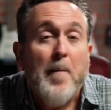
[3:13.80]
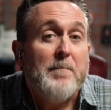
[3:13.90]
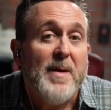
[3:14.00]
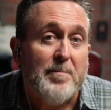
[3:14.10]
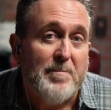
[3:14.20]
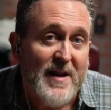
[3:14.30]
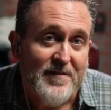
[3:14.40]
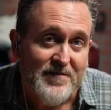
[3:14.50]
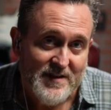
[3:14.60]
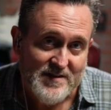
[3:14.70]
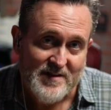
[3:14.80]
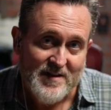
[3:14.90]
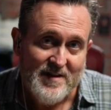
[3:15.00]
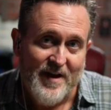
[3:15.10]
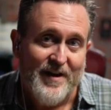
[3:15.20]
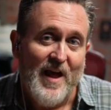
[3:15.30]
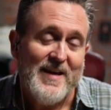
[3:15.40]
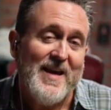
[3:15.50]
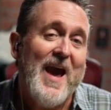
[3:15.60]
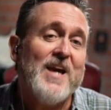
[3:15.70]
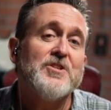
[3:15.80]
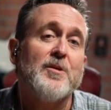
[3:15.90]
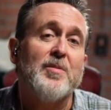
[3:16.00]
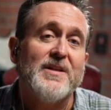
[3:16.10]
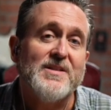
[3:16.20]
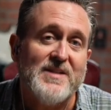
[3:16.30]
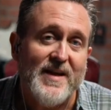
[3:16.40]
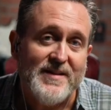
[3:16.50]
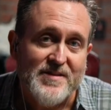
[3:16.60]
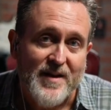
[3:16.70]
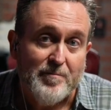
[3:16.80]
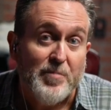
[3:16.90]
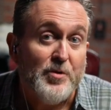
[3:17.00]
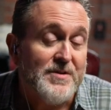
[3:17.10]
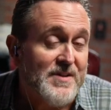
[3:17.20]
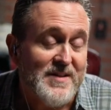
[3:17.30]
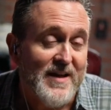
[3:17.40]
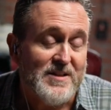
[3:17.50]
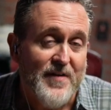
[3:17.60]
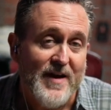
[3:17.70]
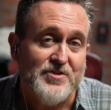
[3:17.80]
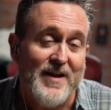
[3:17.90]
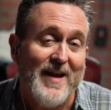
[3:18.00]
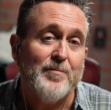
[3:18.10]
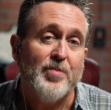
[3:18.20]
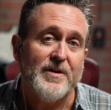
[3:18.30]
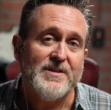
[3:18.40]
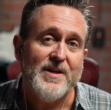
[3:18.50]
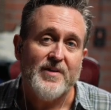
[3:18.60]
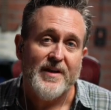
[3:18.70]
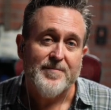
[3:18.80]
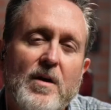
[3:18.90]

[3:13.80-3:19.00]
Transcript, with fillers: Big Benefits, unlocking actionable insights that boost satisfaction and productivity.